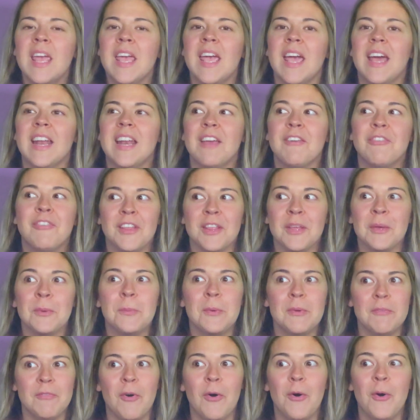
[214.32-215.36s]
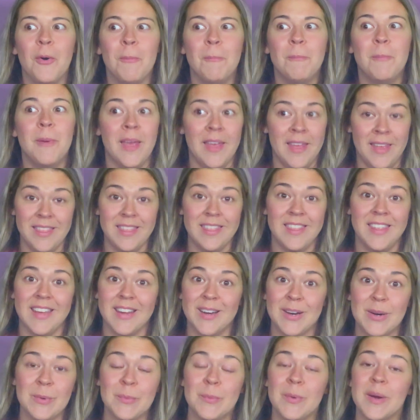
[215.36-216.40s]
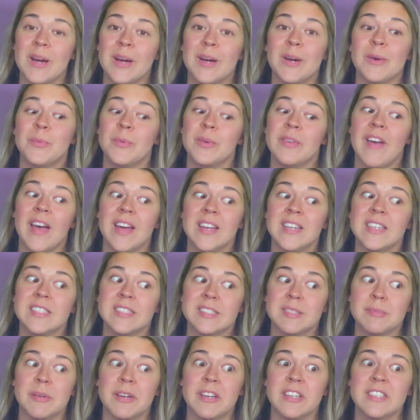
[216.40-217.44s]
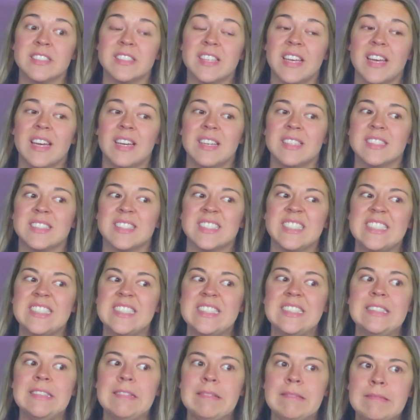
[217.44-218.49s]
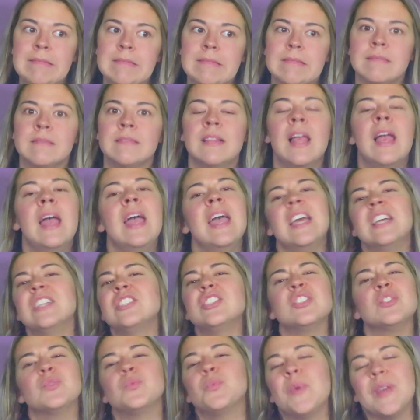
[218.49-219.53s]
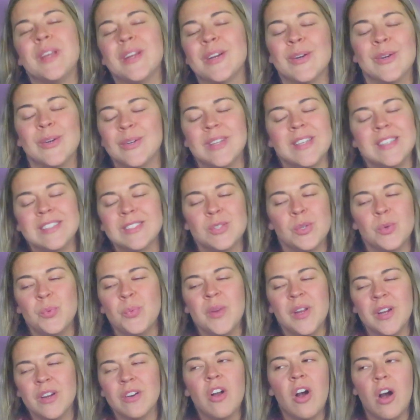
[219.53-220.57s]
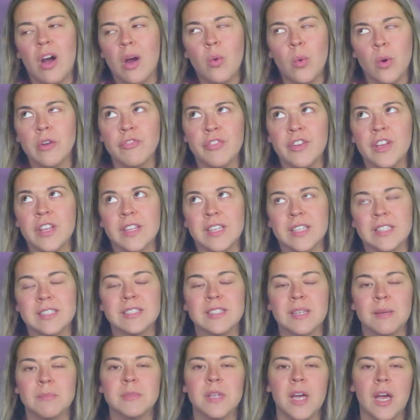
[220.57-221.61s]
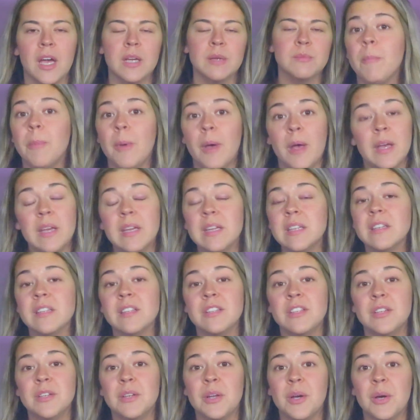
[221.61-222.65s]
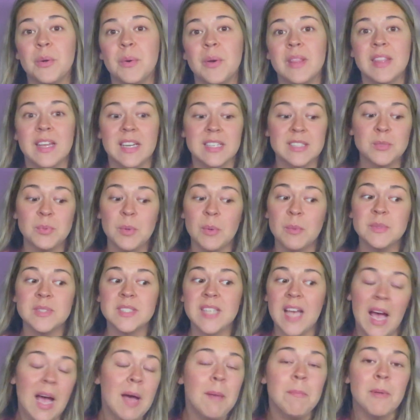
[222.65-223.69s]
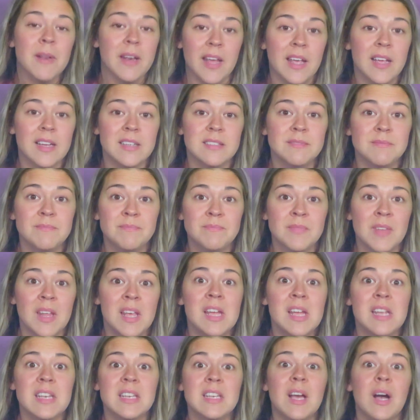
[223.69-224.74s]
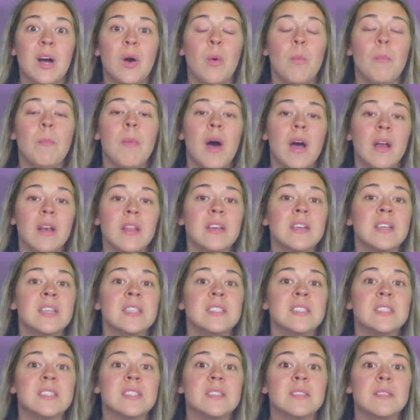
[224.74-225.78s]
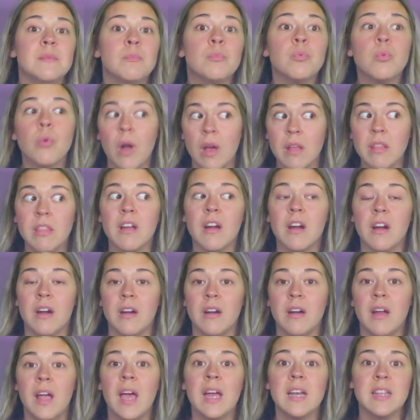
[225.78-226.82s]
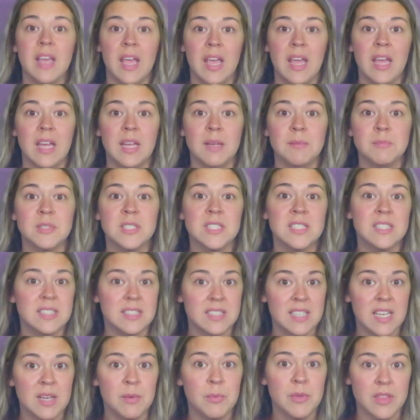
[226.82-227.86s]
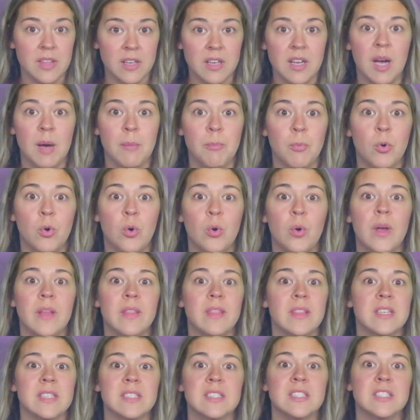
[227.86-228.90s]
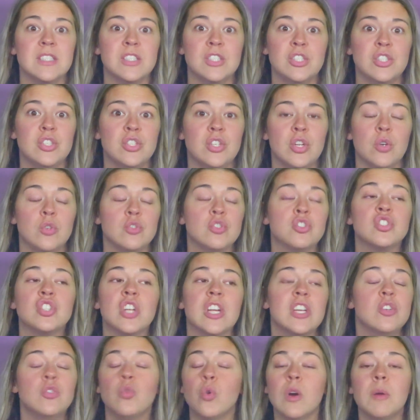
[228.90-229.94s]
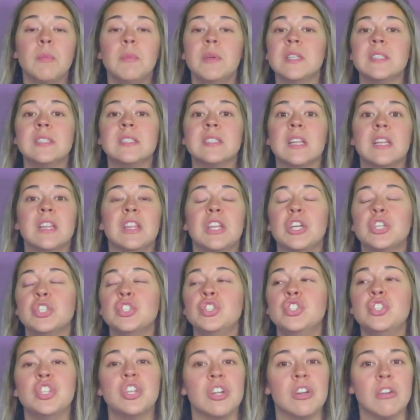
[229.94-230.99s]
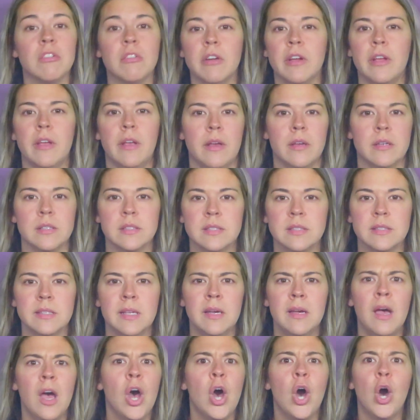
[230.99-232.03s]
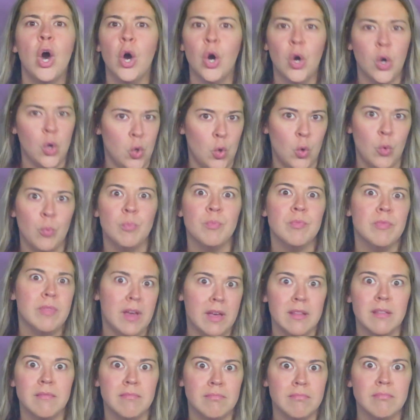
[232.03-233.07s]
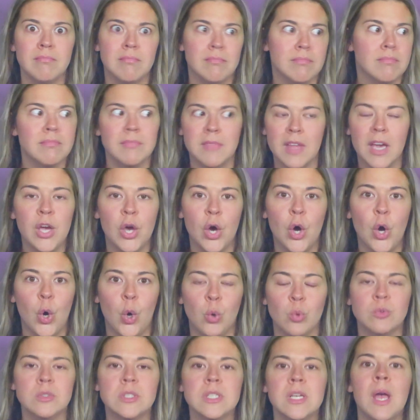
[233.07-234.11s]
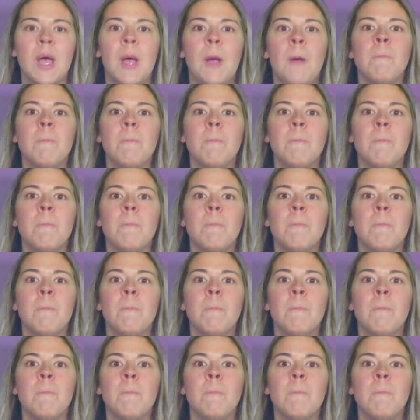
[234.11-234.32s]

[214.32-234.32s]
And I feel like we've all been there where we've had to experience that, and it's like, it's just weird. It's a weird, awkward feeling sometimes. But, you know, and that's what was happening. Now, Monica's brother had came to stay with the couple in this, you know, ginormous, luxurious home that they owned.